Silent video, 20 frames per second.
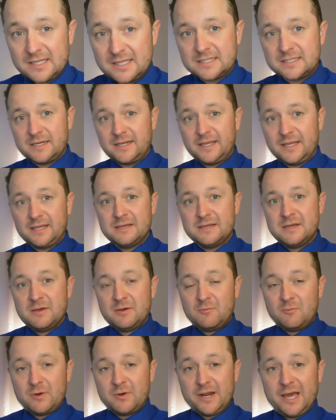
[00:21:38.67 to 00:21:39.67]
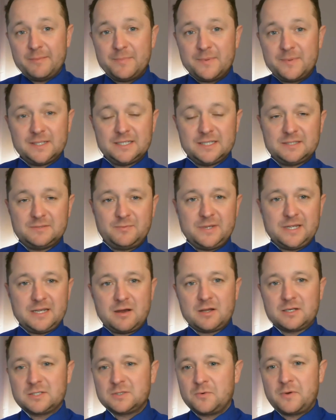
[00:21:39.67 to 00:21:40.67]
listening, what happened is we
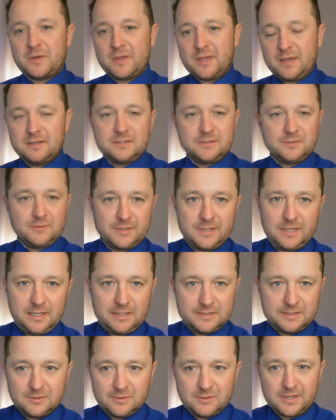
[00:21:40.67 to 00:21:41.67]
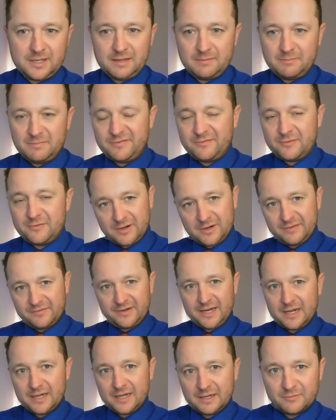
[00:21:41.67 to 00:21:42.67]
got talking and talking and talking before even
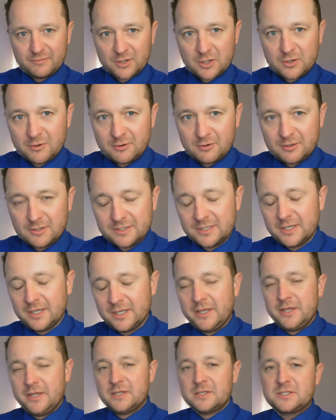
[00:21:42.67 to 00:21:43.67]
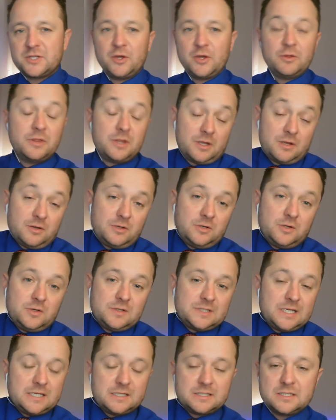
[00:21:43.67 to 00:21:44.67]
hitting record. So the good
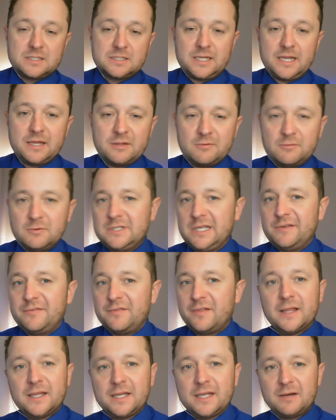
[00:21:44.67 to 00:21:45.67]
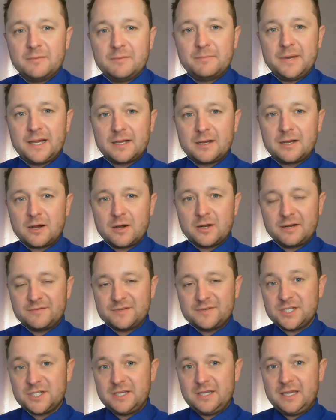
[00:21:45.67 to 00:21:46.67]
news is Heather will definitely come back on if
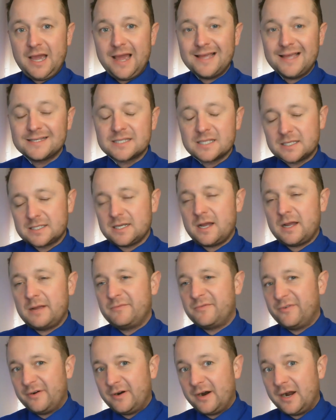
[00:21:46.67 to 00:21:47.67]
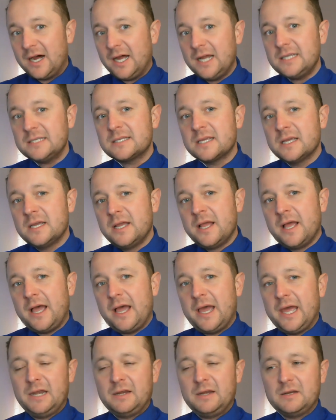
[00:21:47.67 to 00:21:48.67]
she has the time for us.
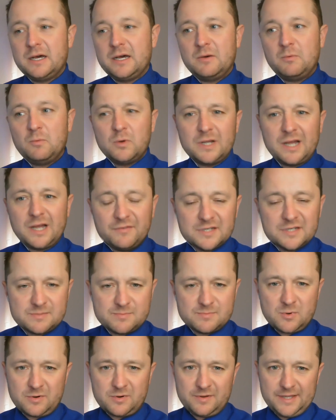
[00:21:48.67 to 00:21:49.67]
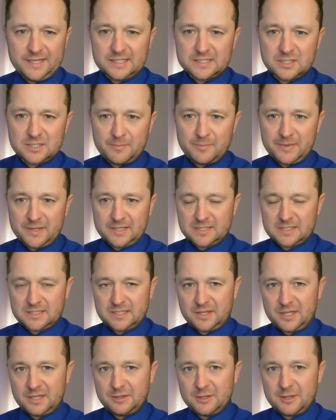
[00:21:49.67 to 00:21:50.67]
And we'll cover some more of these topics because I
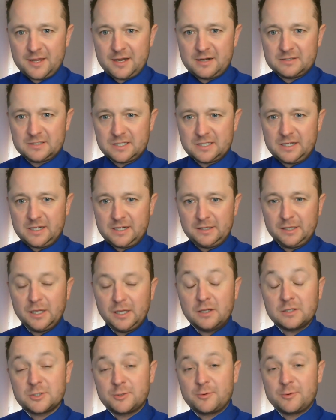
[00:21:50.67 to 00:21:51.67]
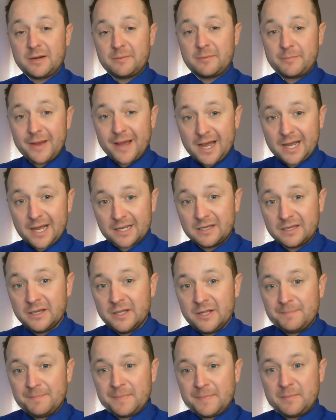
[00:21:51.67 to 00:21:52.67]
think that there's a lot to unpack.
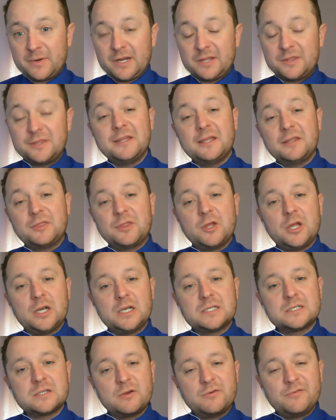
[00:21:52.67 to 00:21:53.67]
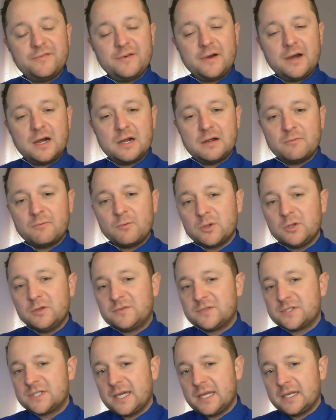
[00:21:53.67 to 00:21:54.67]
But I think that so far what
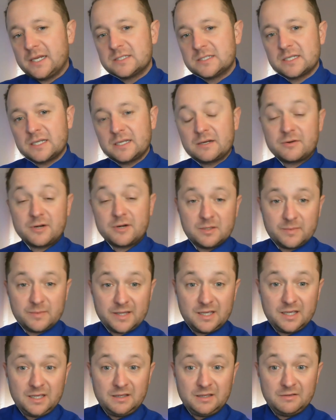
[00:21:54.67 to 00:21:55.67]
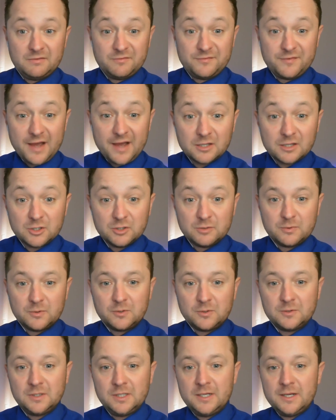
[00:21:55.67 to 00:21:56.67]
you've shared is incredibly
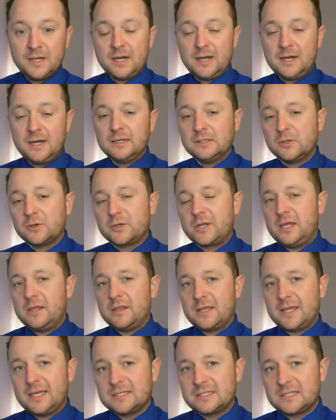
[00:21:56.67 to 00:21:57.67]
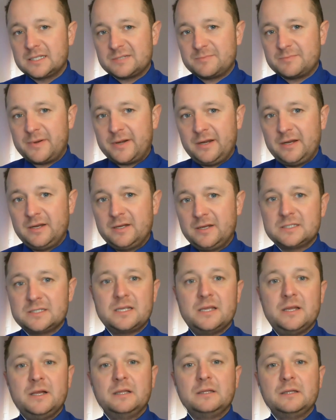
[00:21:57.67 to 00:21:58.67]
valuable, looking at the guest
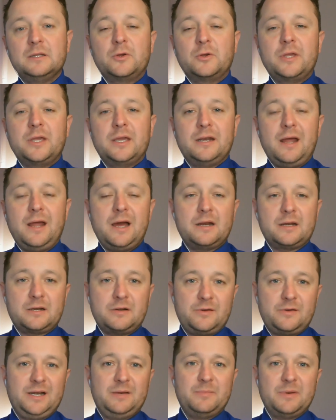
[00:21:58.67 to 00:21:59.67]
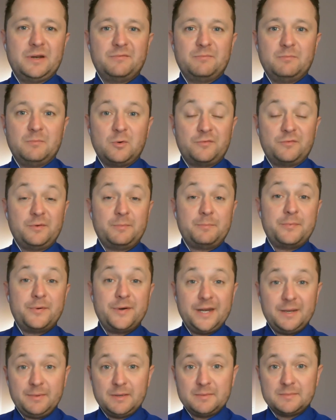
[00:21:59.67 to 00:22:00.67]
experience, looking at how to create a bit more of a
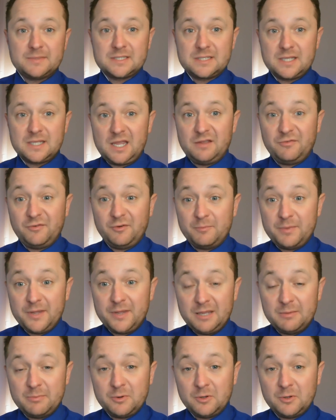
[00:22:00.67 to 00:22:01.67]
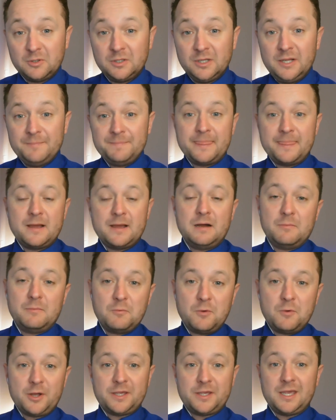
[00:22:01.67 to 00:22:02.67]
premium stay for people,
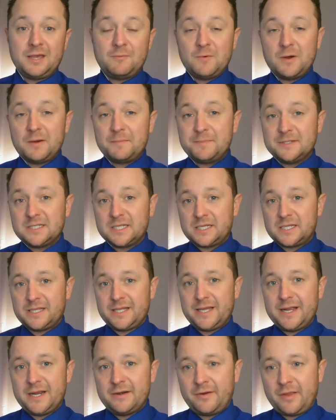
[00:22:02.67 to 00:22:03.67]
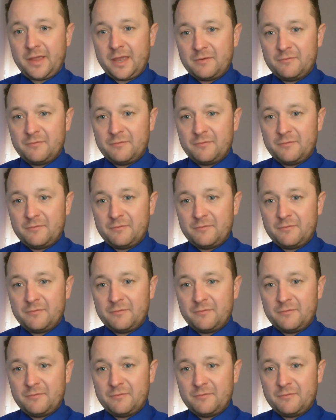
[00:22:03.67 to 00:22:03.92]
working in one particular area